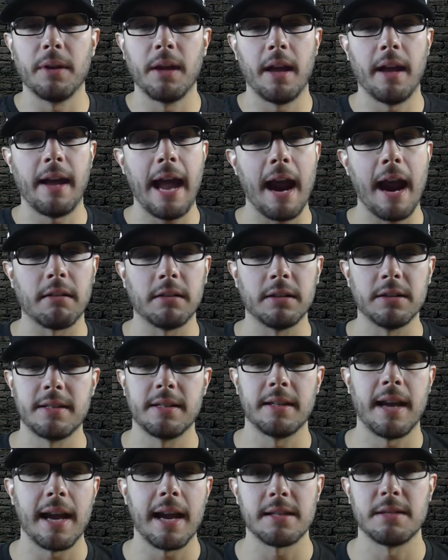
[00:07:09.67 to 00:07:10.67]

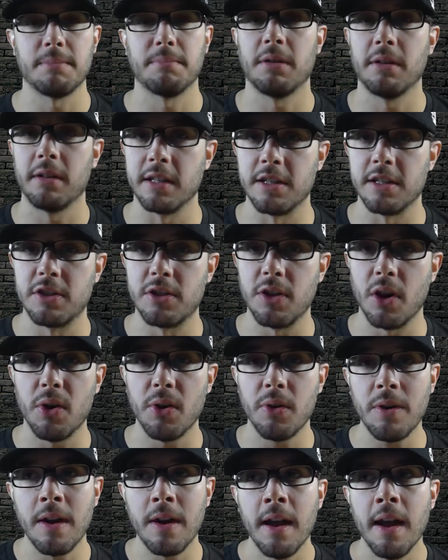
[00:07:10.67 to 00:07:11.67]
Harrelson, Eisenberg, and
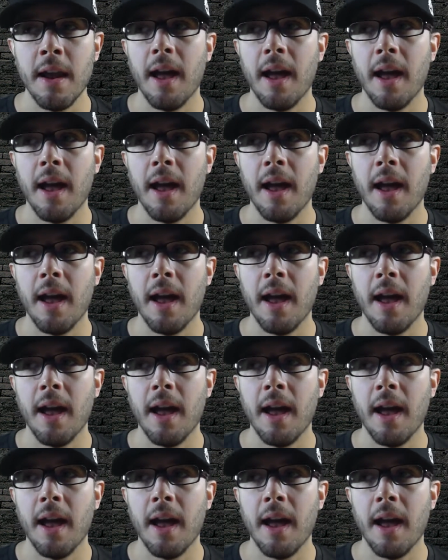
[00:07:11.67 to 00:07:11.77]
Stone.